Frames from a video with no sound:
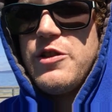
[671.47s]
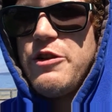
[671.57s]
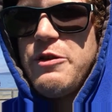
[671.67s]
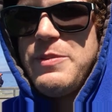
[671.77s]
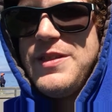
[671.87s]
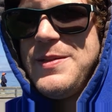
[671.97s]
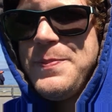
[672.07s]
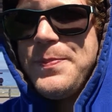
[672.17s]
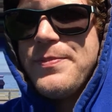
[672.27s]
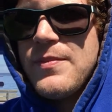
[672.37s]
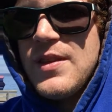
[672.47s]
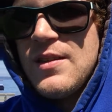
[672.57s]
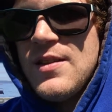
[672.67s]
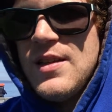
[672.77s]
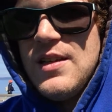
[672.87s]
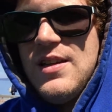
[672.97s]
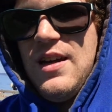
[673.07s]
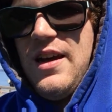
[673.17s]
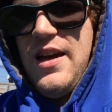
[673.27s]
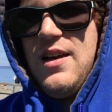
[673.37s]
therapy,
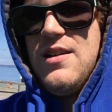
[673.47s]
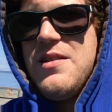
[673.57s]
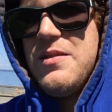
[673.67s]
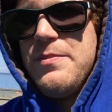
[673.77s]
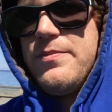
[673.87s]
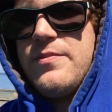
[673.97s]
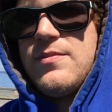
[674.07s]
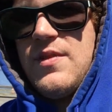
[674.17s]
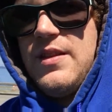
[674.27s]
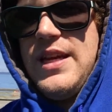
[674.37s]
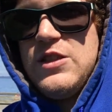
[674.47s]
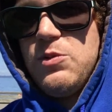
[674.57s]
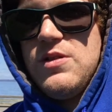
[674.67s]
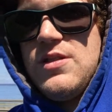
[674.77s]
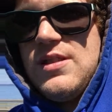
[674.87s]
and that's what